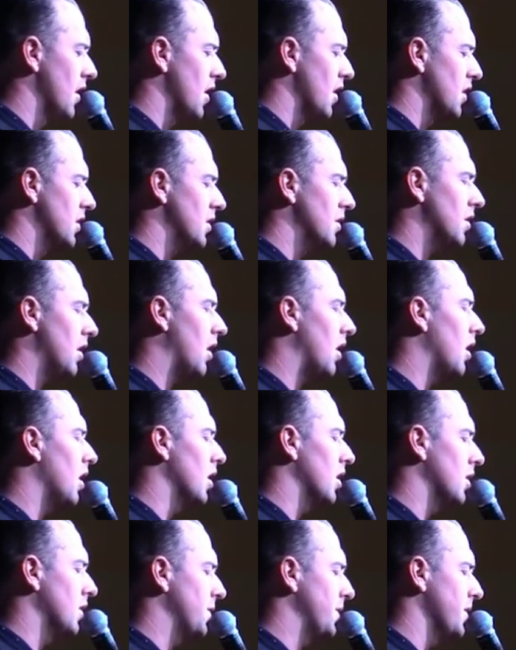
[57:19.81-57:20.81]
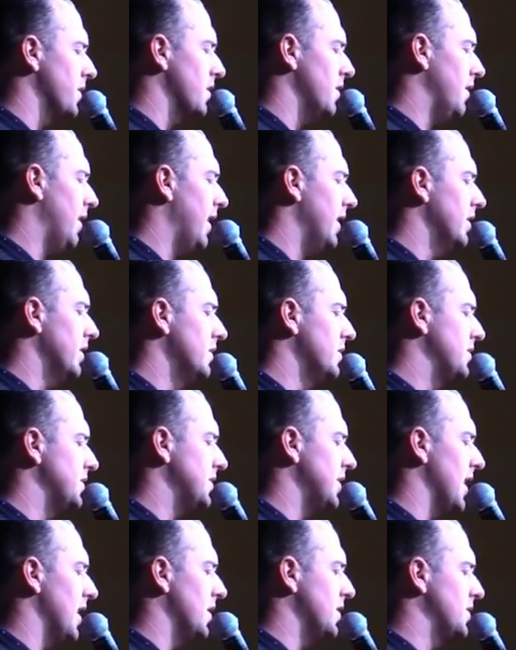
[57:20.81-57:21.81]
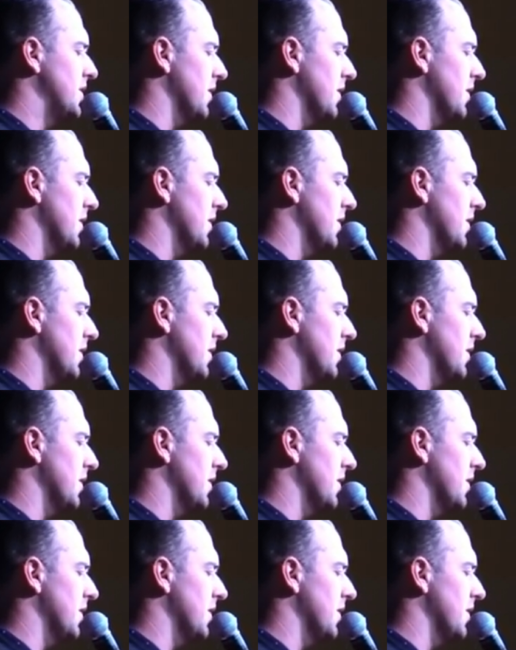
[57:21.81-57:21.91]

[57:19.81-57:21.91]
your heart for the United States of